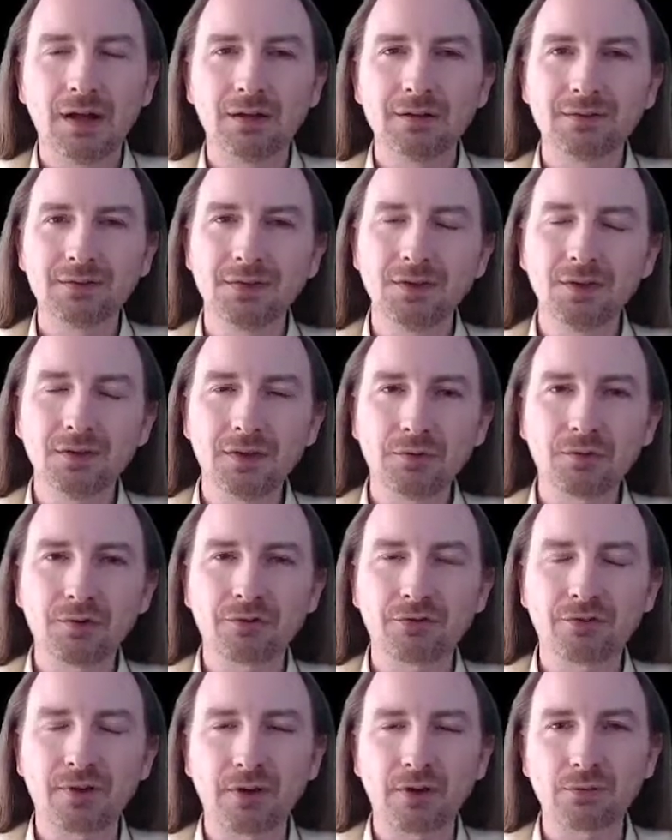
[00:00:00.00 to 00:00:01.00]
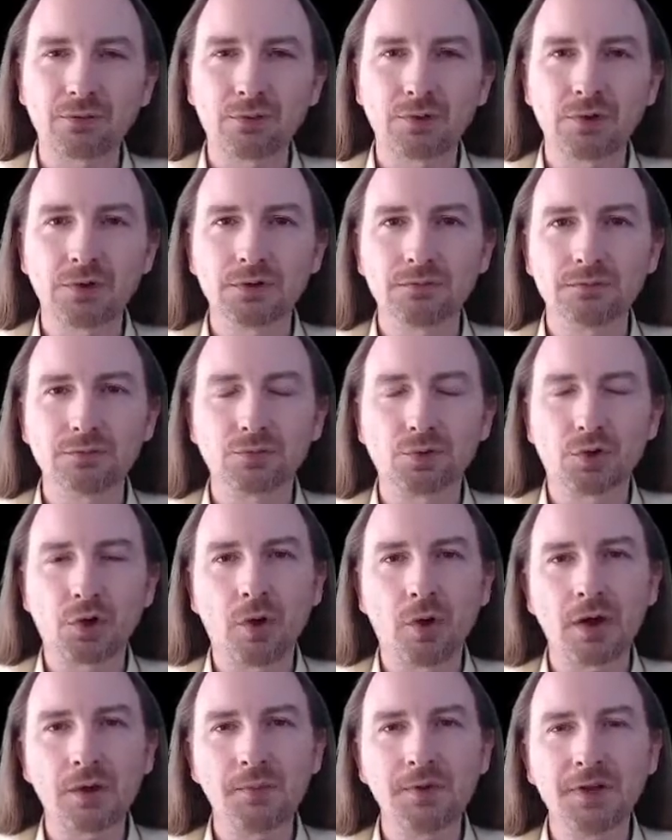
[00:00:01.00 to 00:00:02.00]
The only
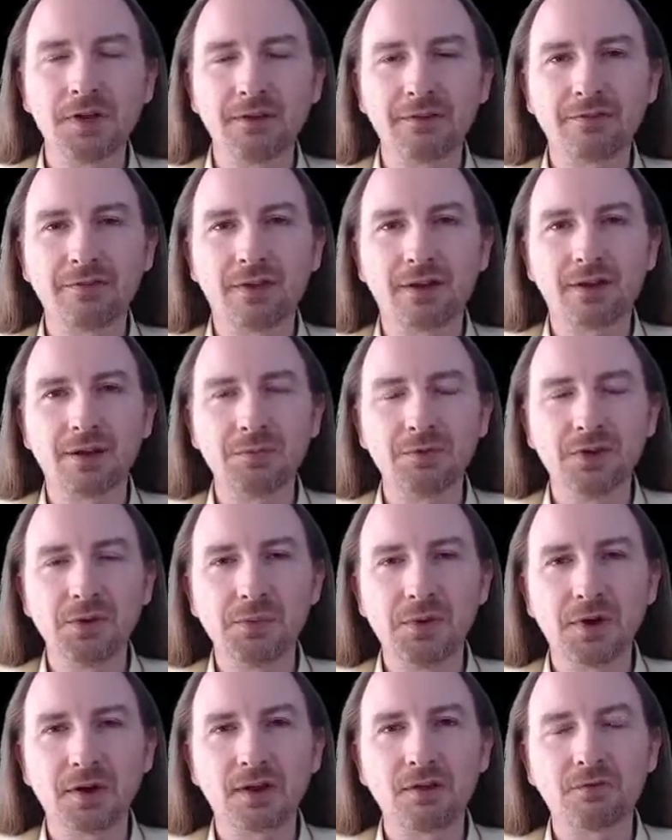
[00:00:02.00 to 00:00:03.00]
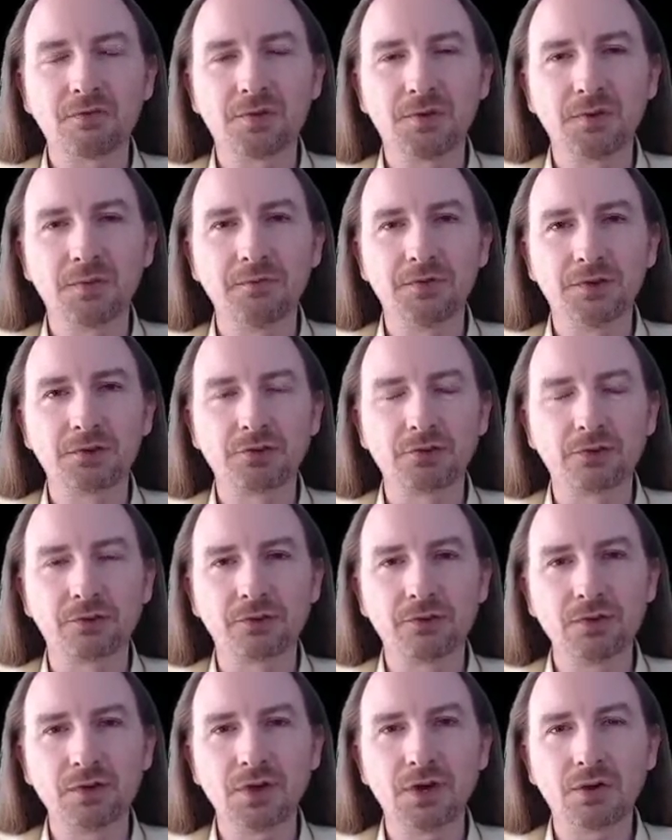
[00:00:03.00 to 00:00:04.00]
requirement is that I'm debugging from Visual
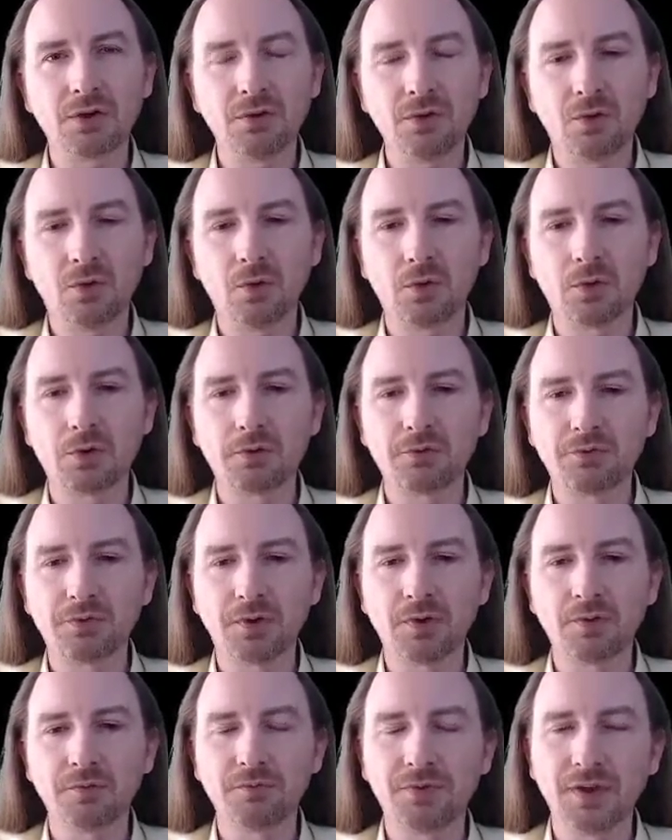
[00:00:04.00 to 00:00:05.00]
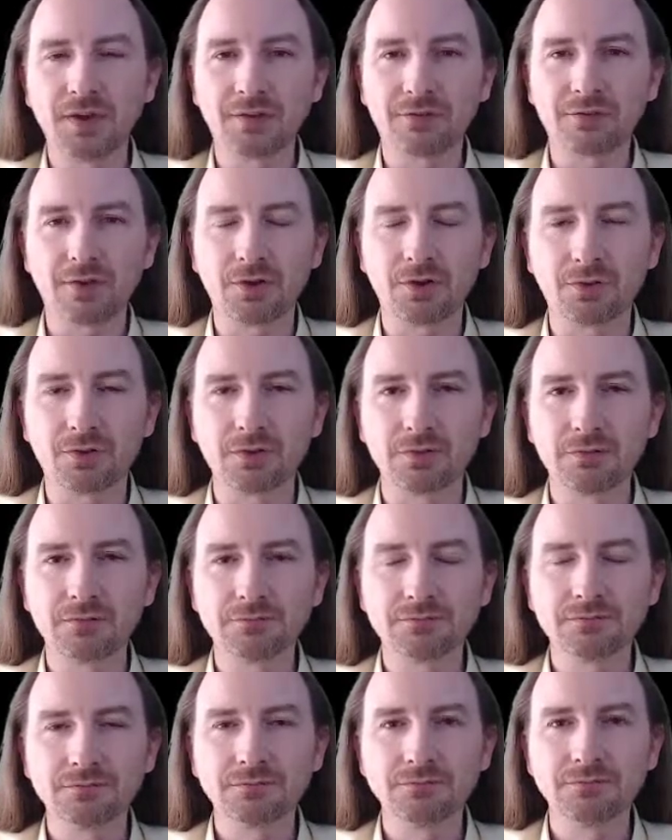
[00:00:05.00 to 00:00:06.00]
Studio or from VS Code.
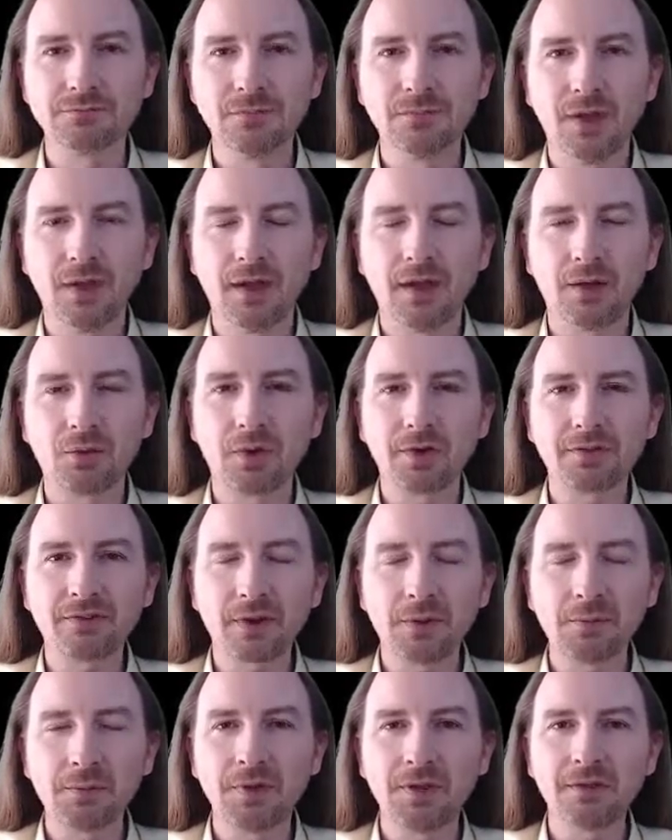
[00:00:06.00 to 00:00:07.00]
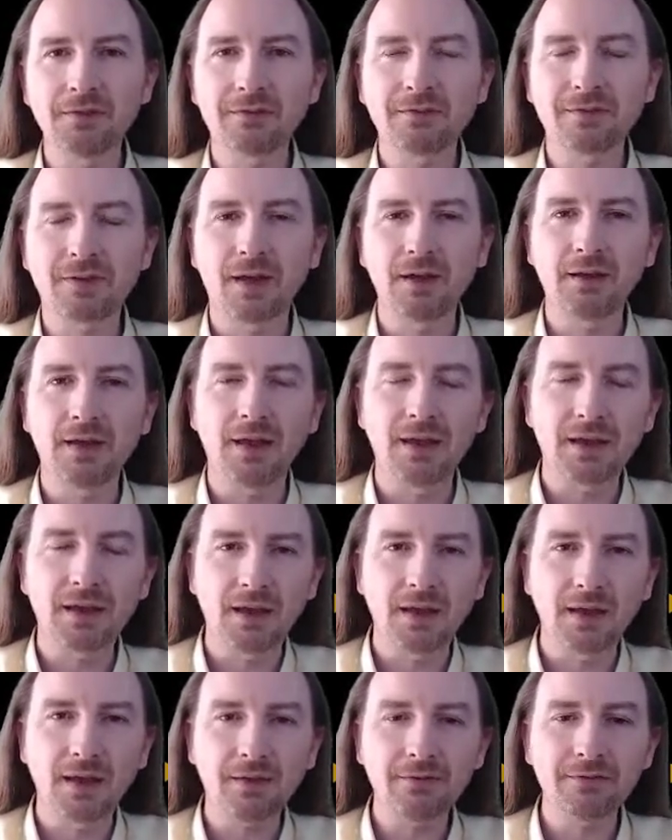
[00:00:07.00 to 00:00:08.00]
And once I'm inside
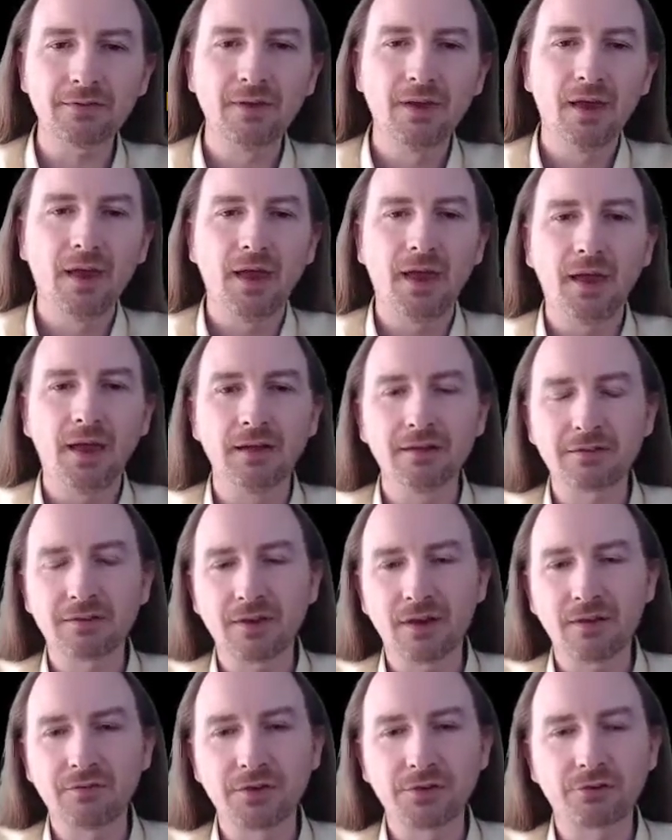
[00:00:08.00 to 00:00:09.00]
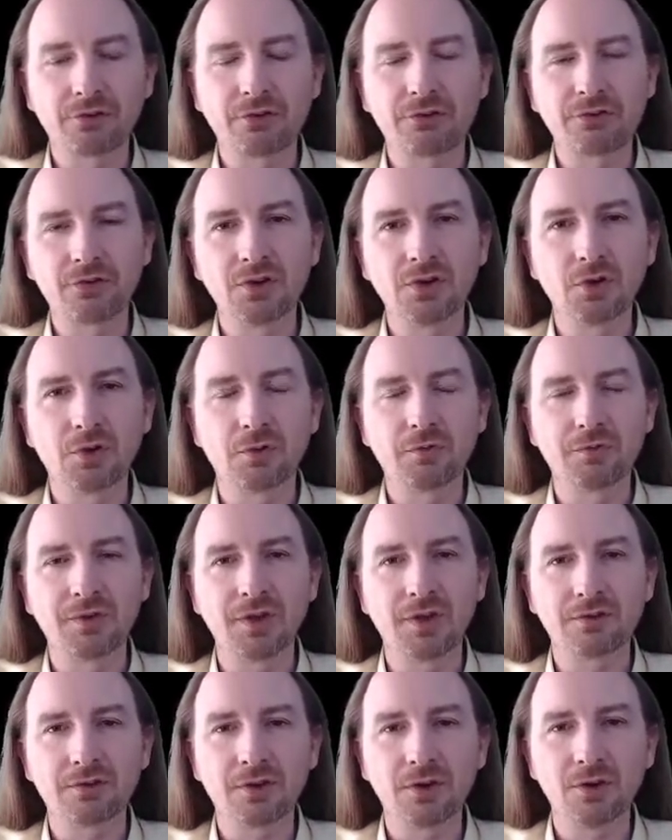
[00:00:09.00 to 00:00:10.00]
AKS and inside Visual Studio or
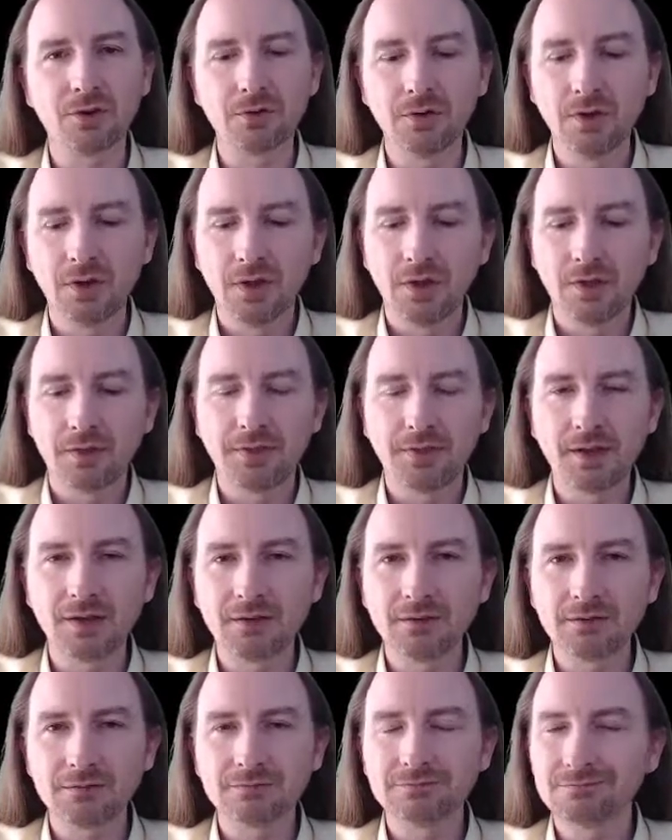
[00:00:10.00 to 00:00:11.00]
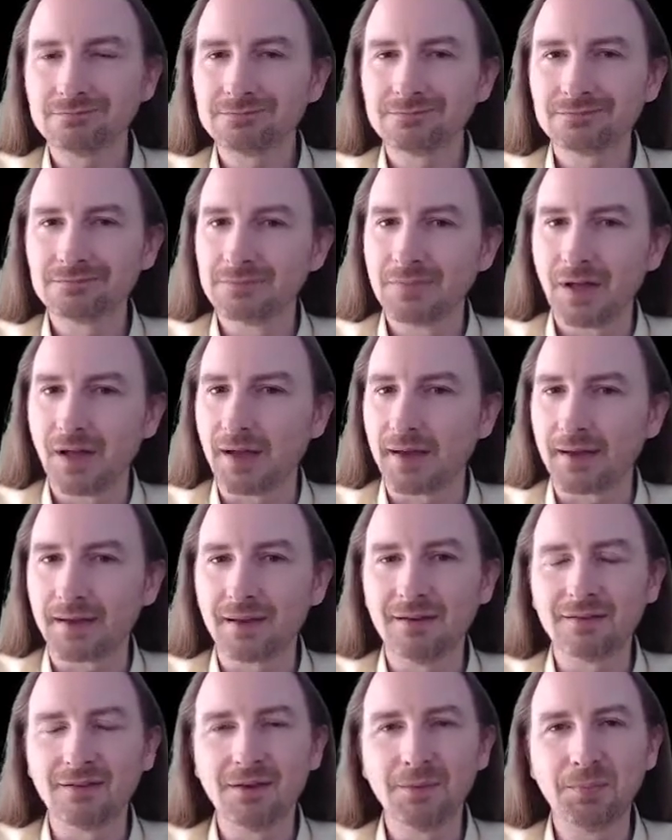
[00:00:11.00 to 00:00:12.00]
VS Code, then I
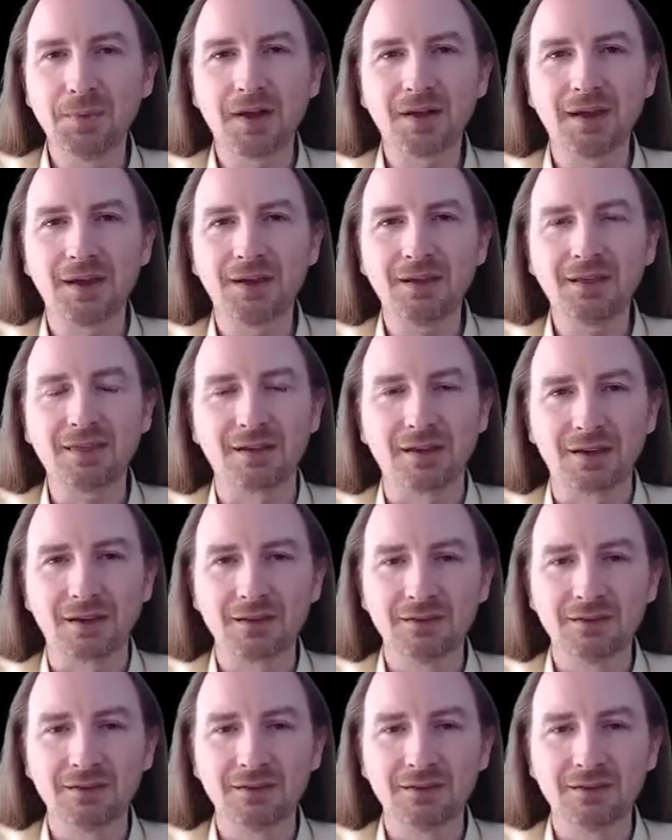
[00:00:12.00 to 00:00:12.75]
can debug anything.